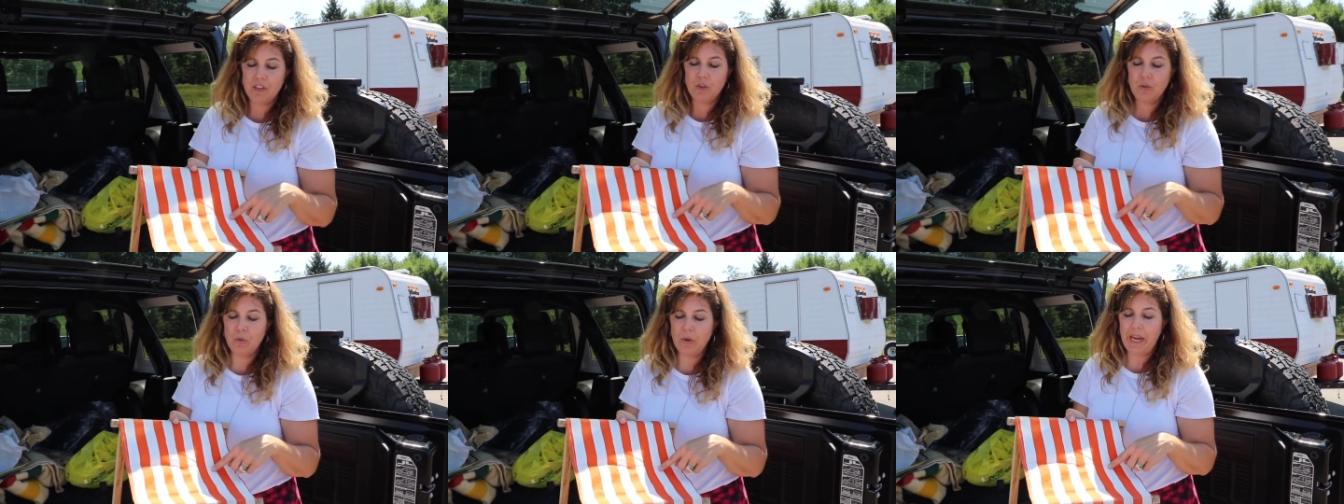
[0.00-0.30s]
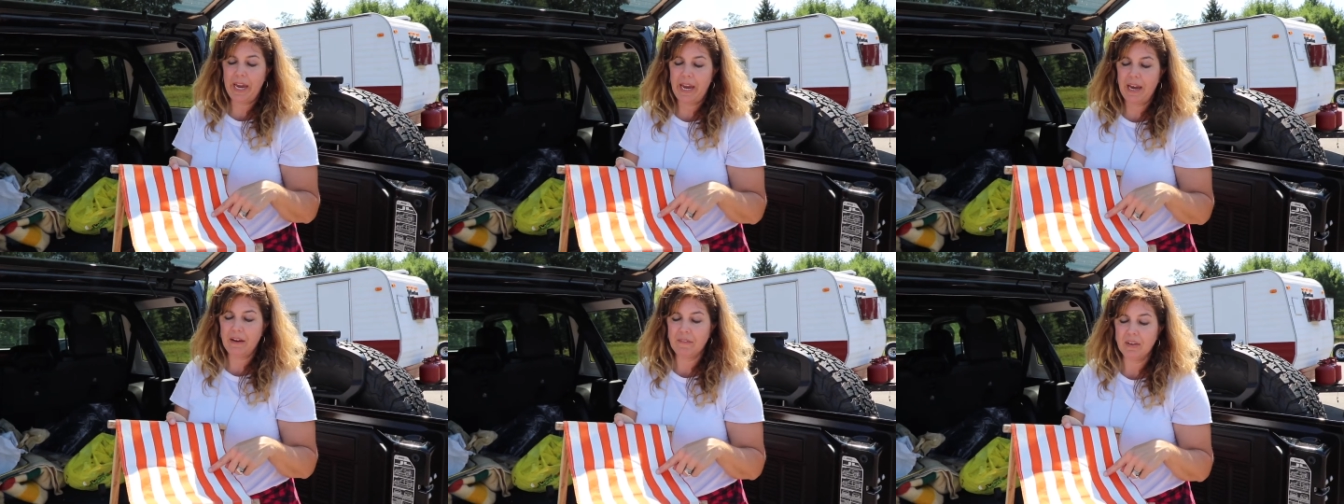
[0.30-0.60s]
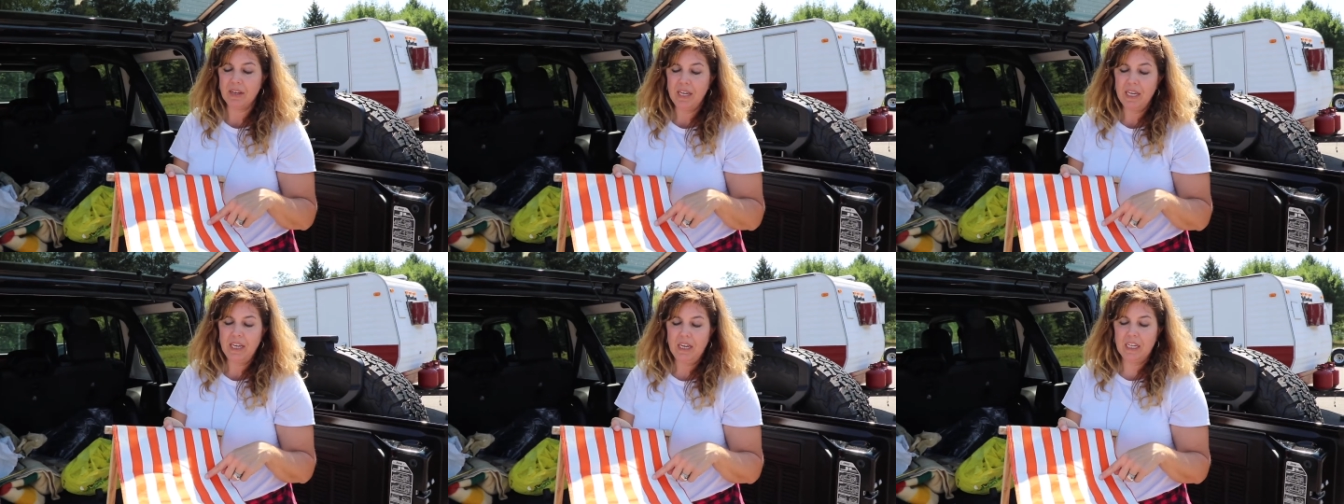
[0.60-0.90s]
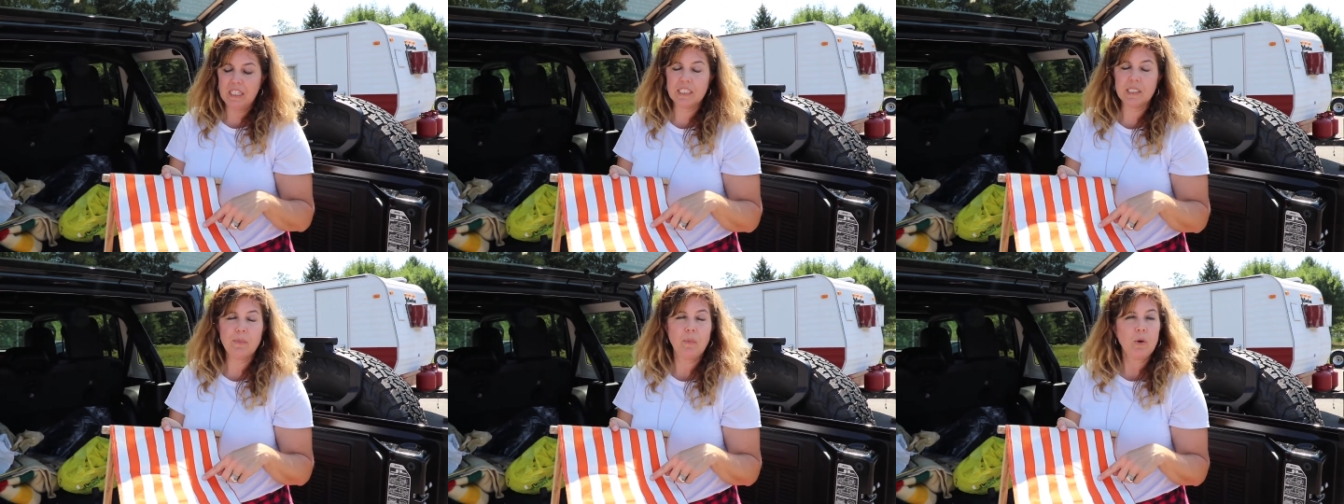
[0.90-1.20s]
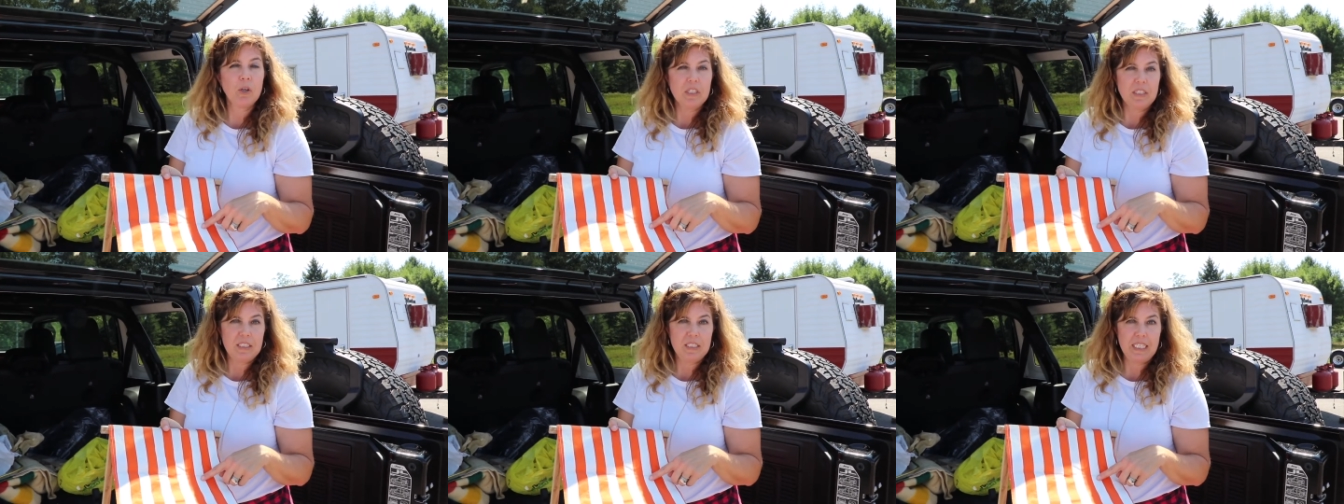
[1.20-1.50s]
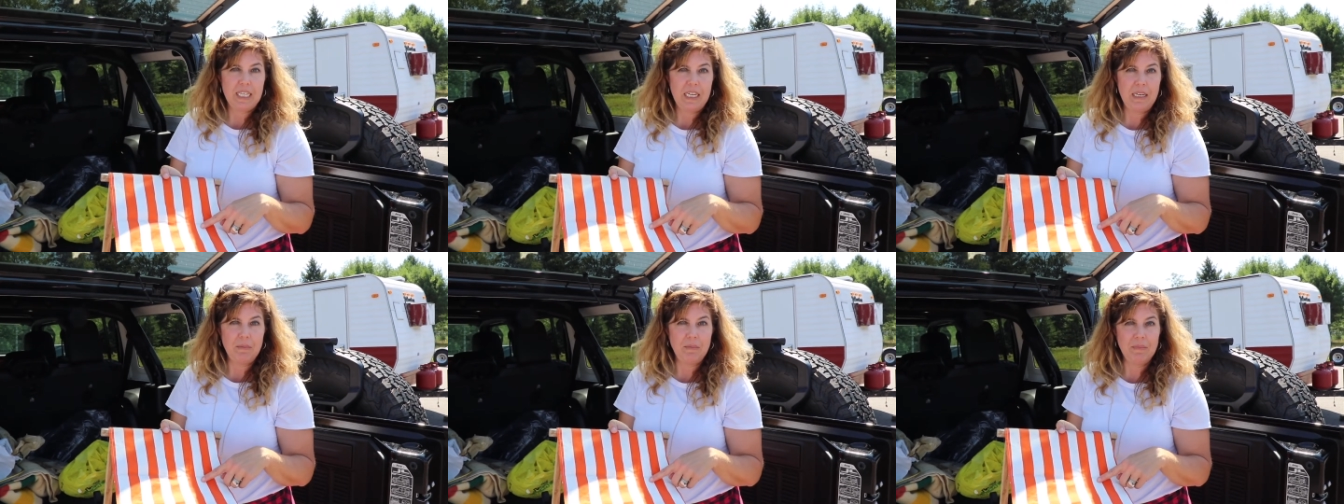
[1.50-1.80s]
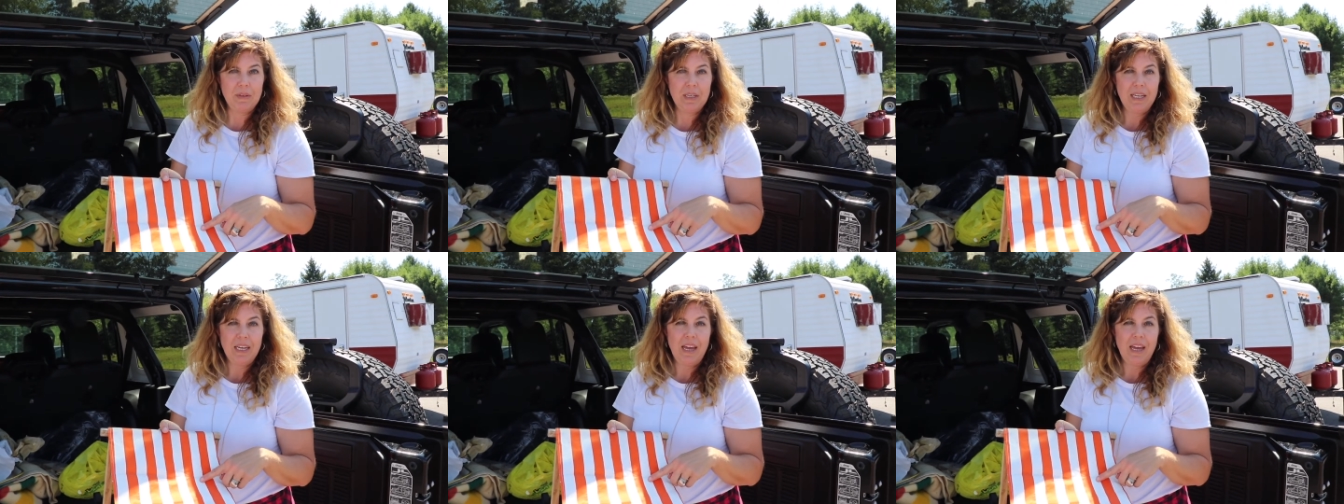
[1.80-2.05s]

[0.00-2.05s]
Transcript: you have a sports team